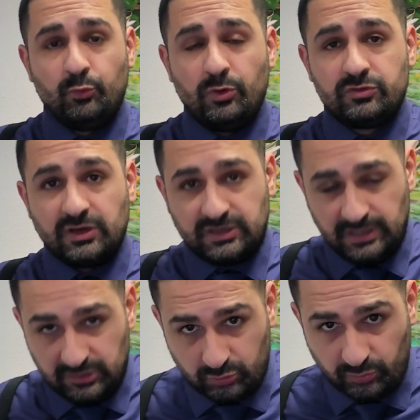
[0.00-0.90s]
the
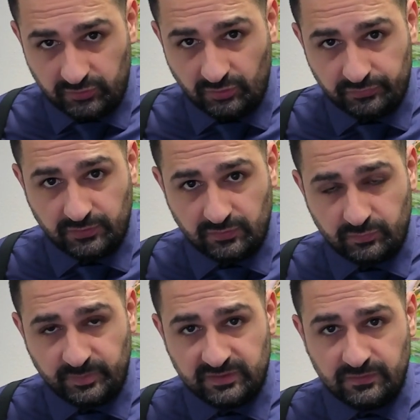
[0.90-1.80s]
categories of the
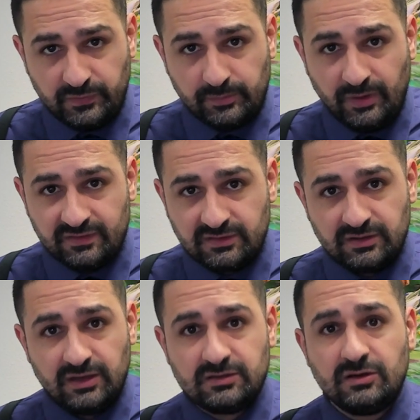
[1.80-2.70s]
specific master
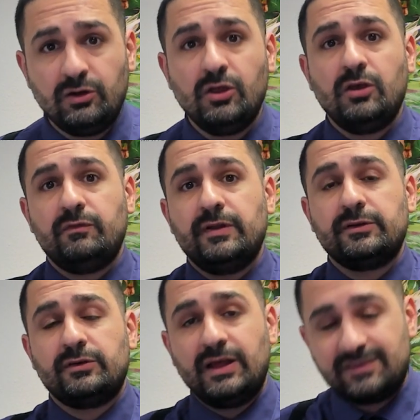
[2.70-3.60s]
data, whether or
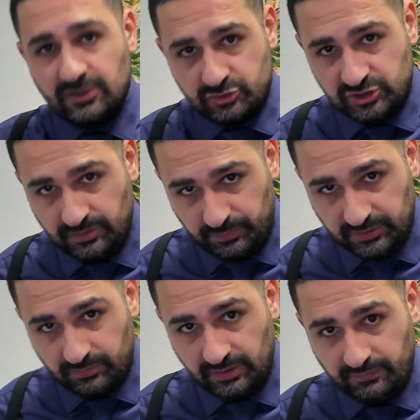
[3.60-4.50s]
not they're GMP
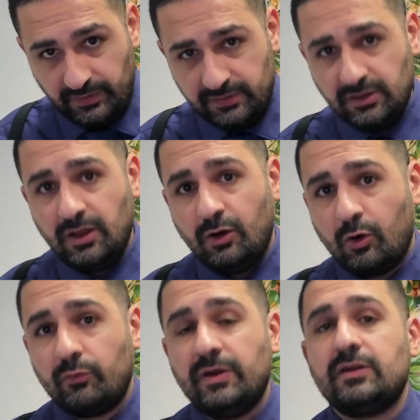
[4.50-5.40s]
relevant, or
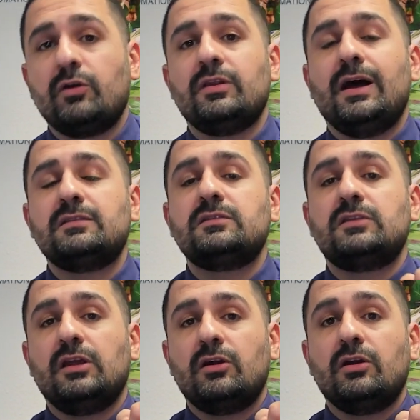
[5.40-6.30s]
whether or not
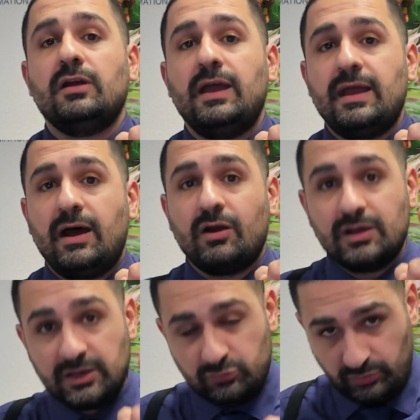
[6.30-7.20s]
they are
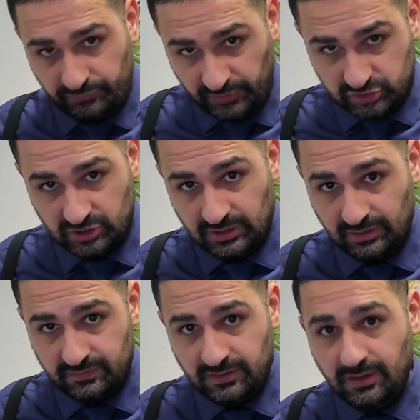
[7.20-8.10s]
linked to a
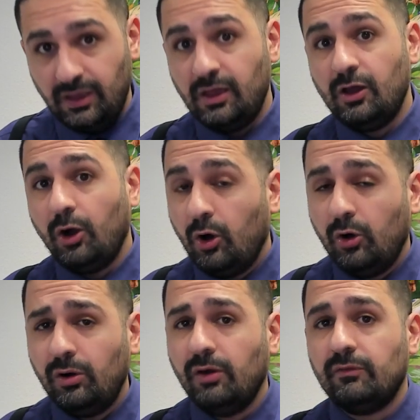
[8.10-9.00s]
functionality,
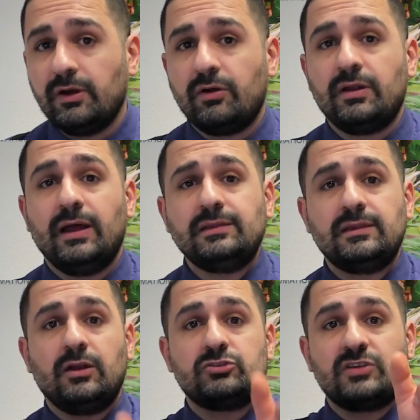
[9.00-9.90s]
or whether or not
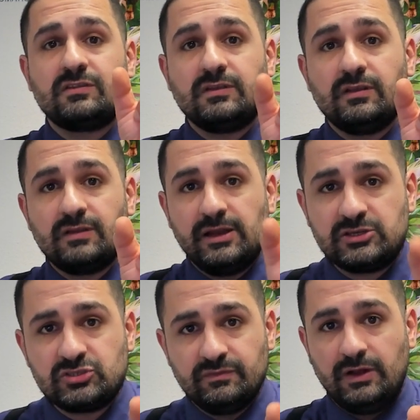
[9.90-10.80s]
they're just a
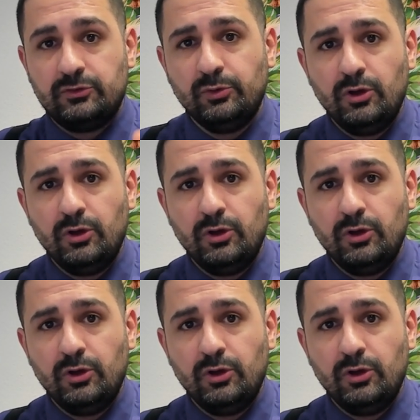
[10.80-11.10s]
selection value,